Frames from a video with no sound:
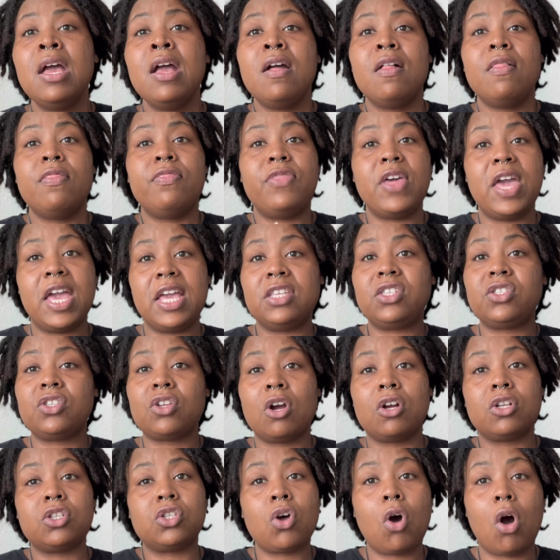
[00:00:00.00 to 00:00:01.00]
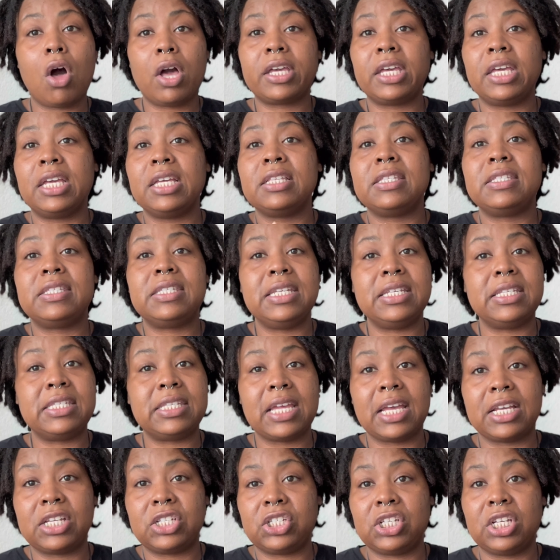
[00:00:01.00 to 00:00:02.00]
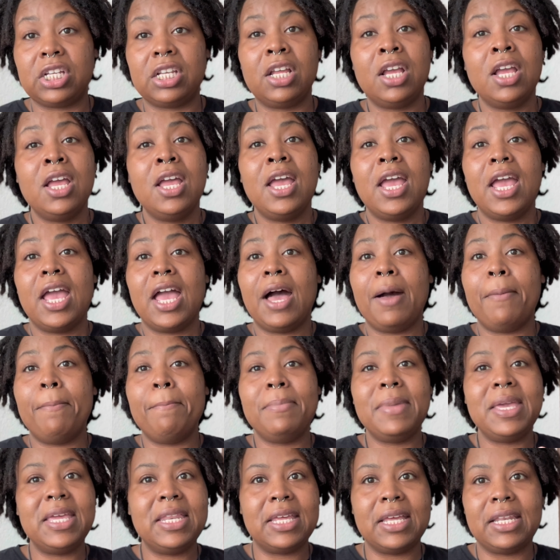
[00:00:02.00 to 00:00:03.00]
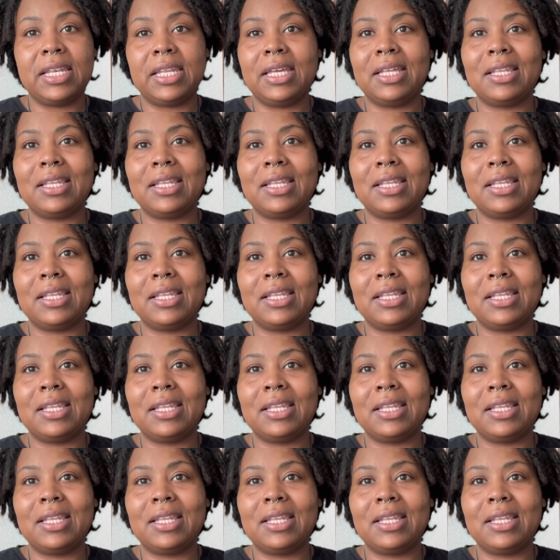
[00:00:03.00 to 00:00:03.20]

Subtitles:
they start talking C-section immediately.